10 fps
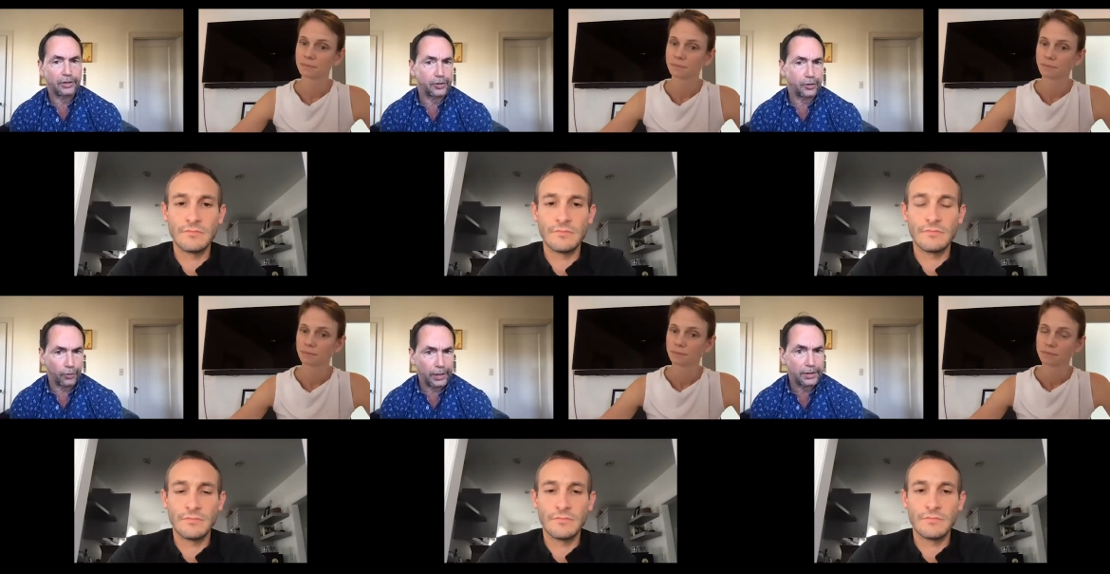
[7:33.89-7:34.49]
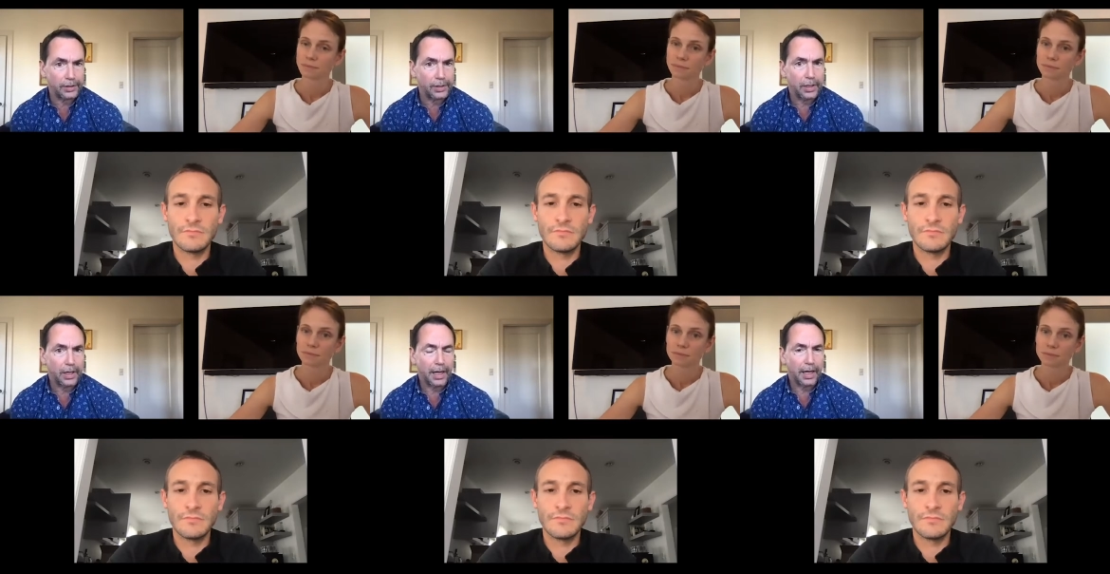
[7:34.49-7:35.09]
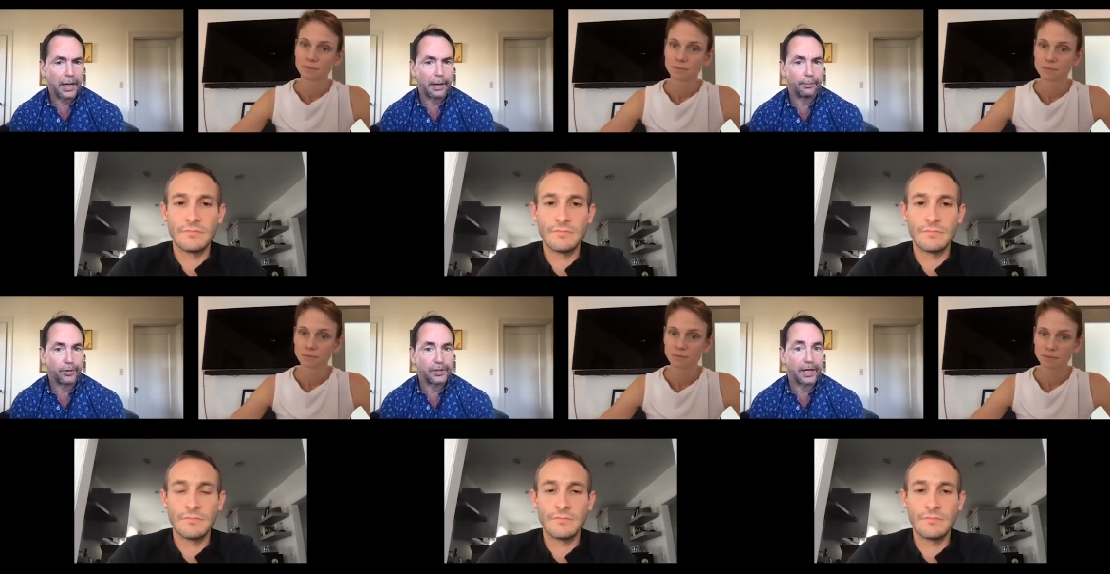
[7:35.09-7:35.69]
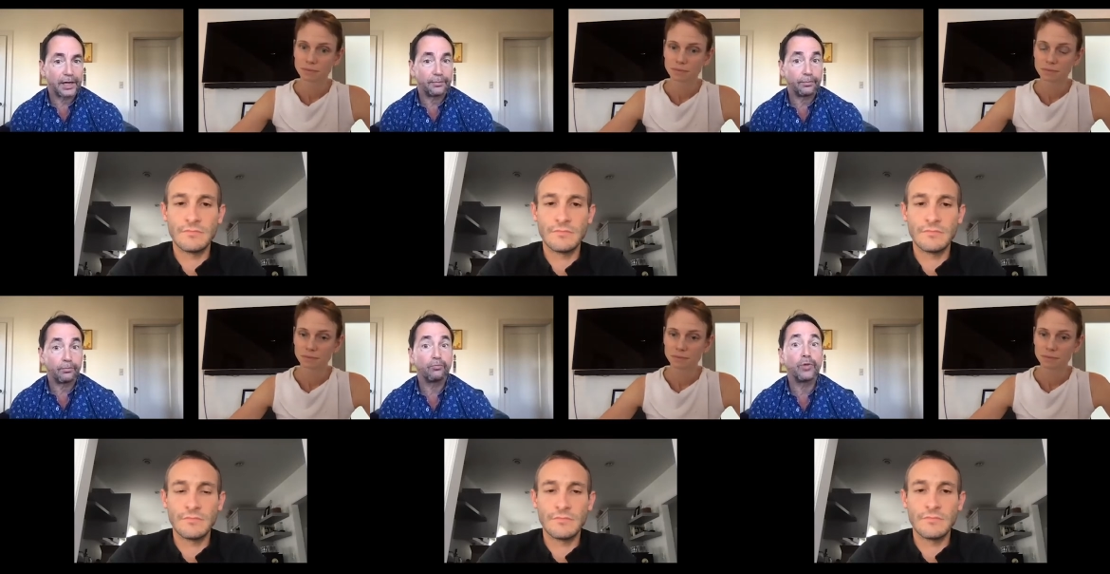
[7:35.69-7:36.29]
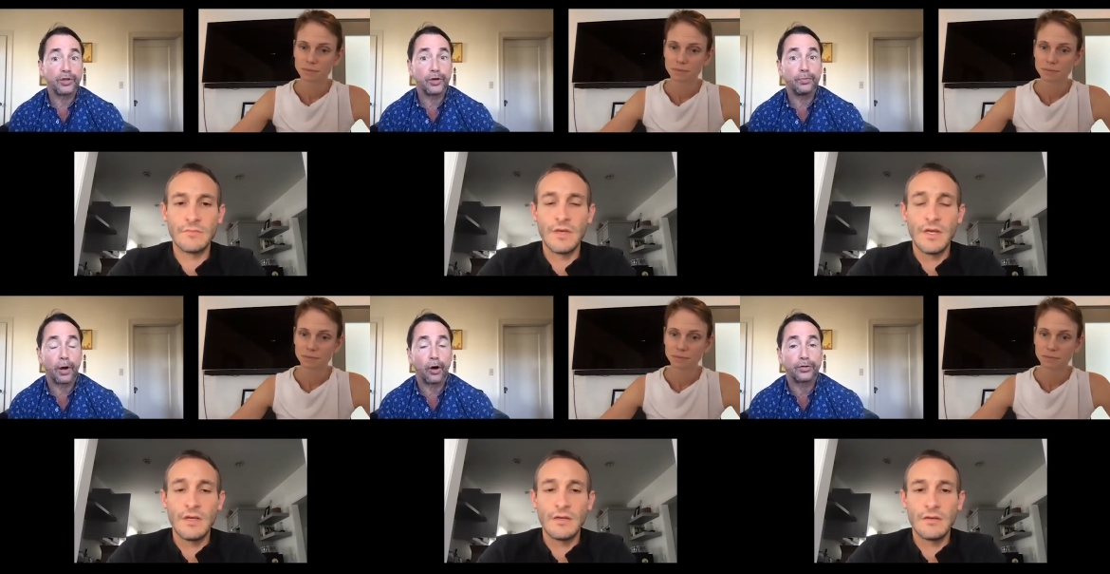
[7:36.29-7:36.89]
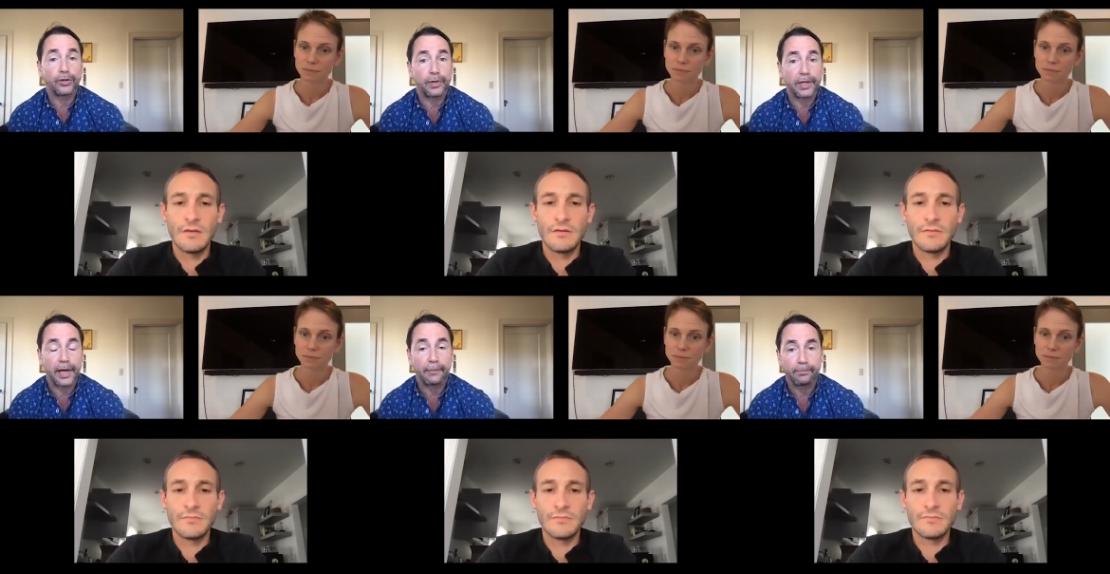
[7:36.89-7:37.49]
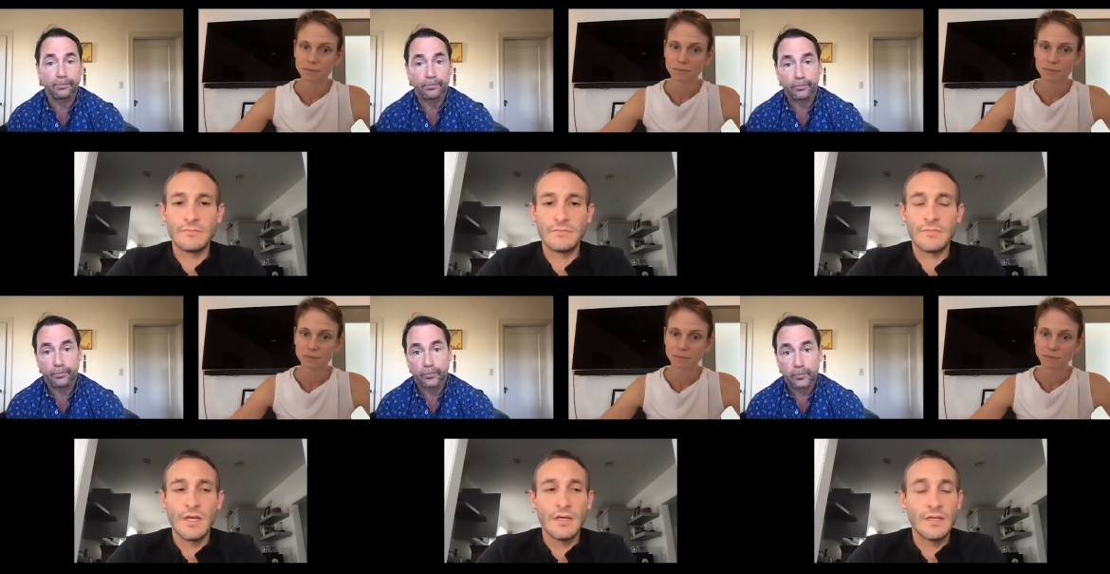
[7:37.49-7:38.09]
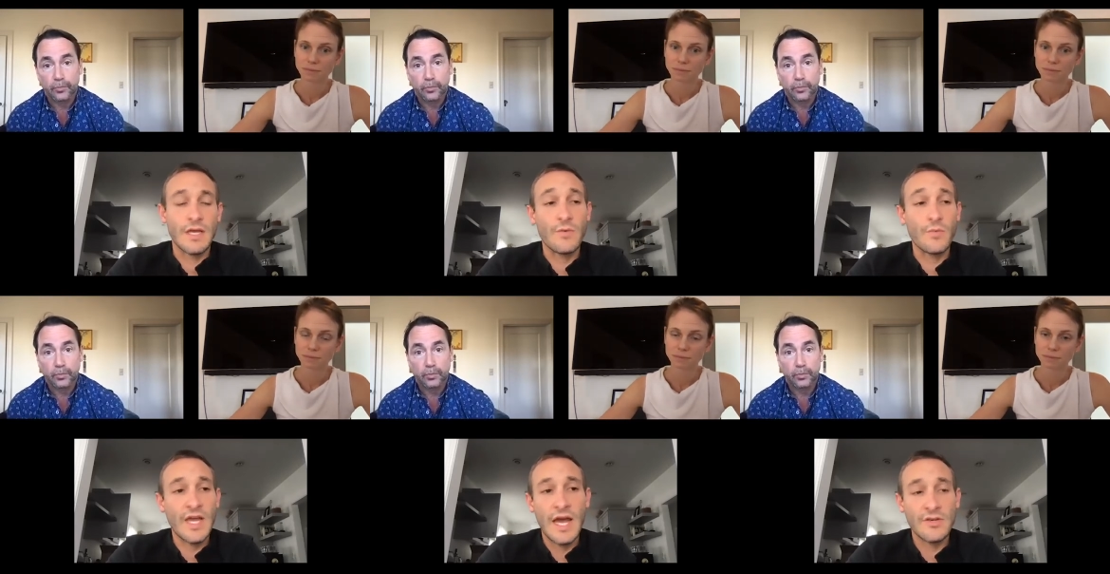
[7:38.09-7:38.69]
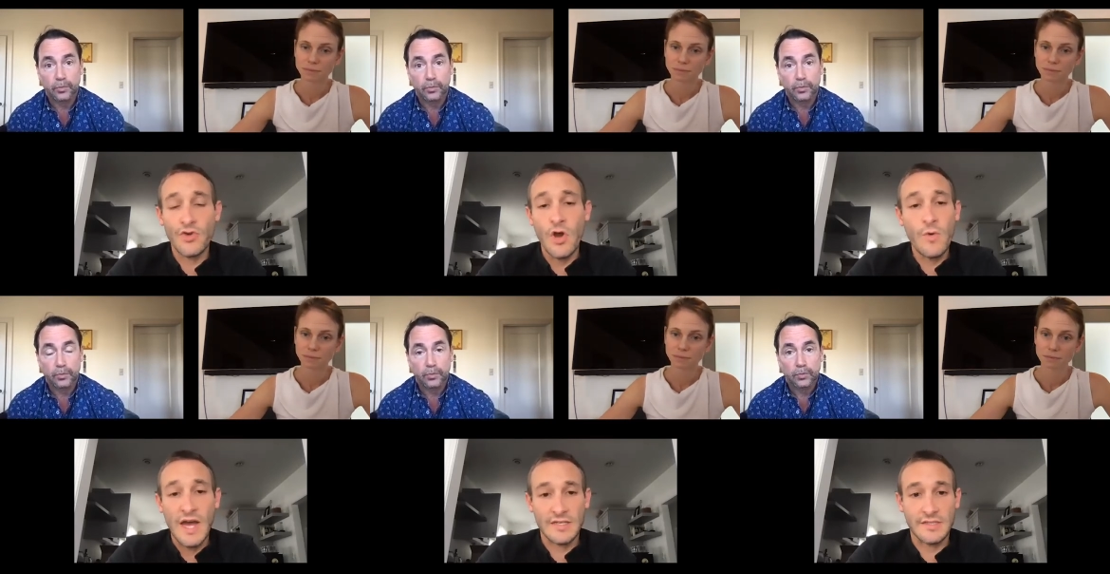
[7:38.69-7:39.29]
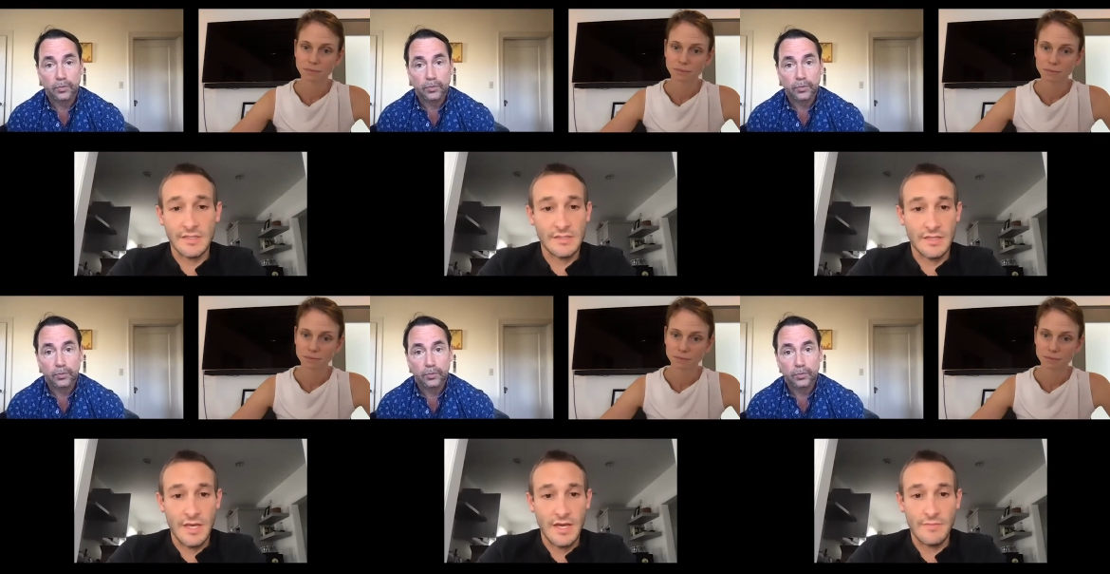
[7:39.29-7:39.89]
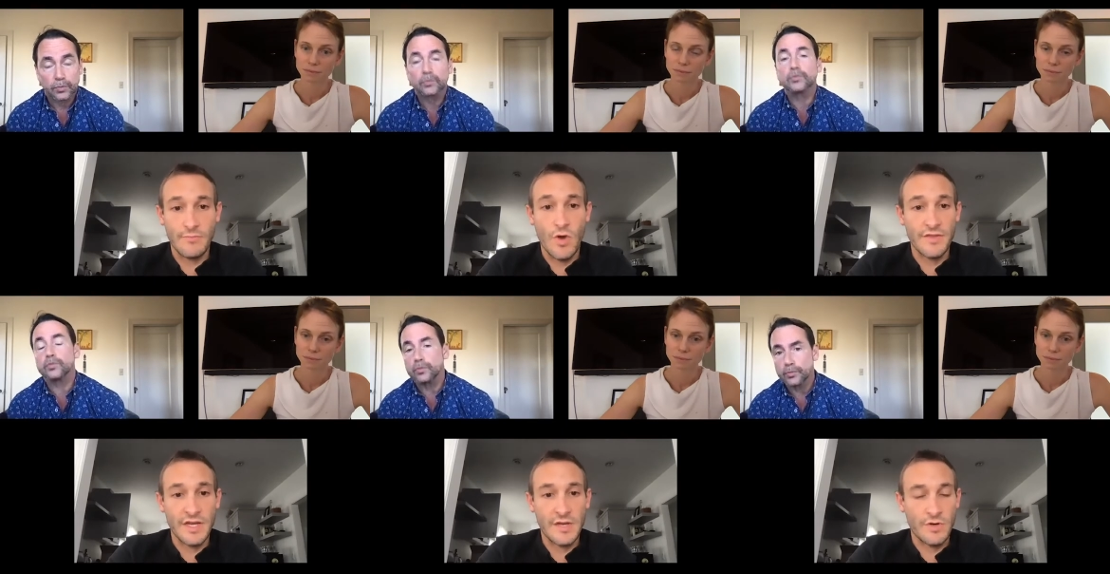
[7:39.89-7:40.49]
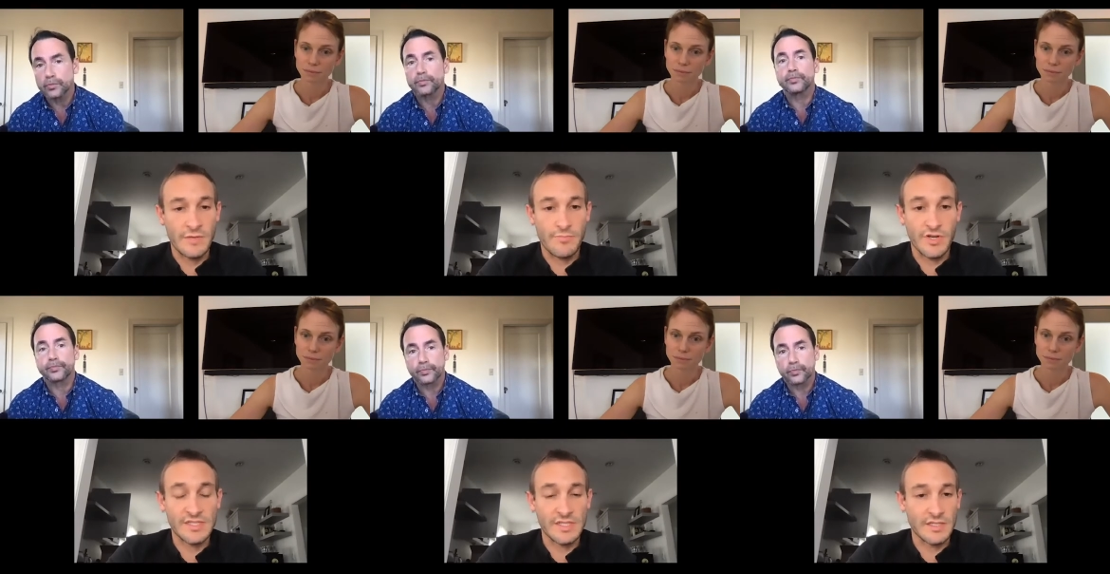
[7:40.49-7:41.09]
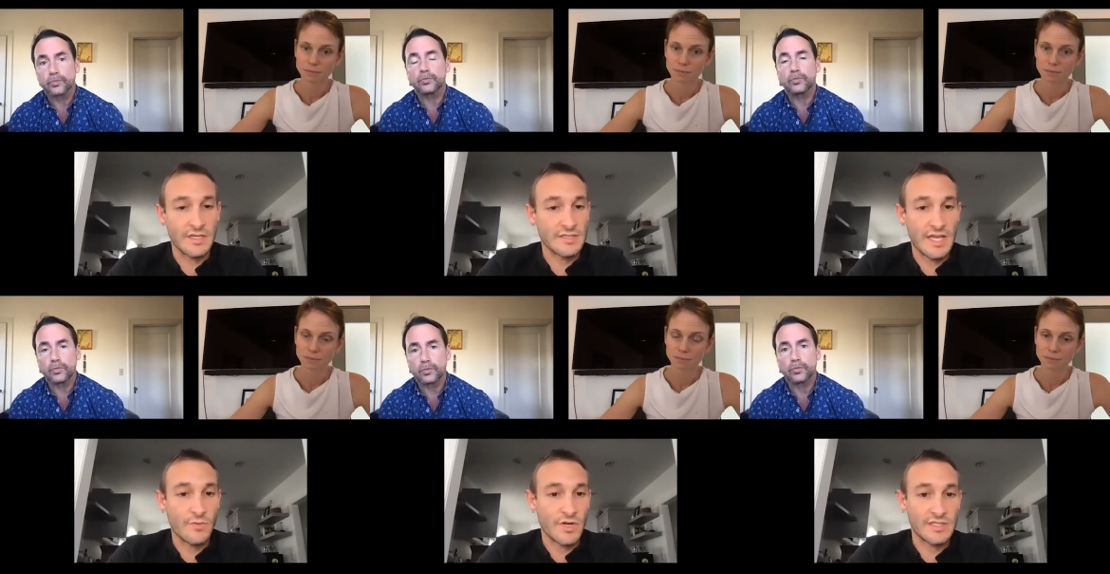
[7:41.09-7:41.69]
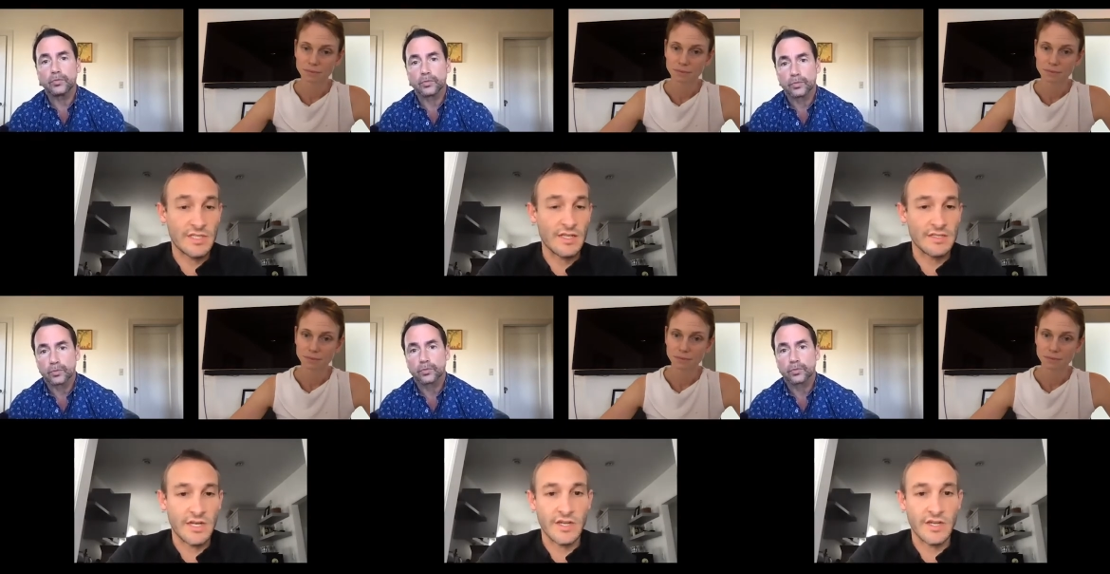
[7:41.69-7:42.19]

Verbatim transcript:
Speaker 1: stories uh, presented with you both doing that.
Speaker 2: Yeah, we had no access to them while they mm. were in prison because they were in solitary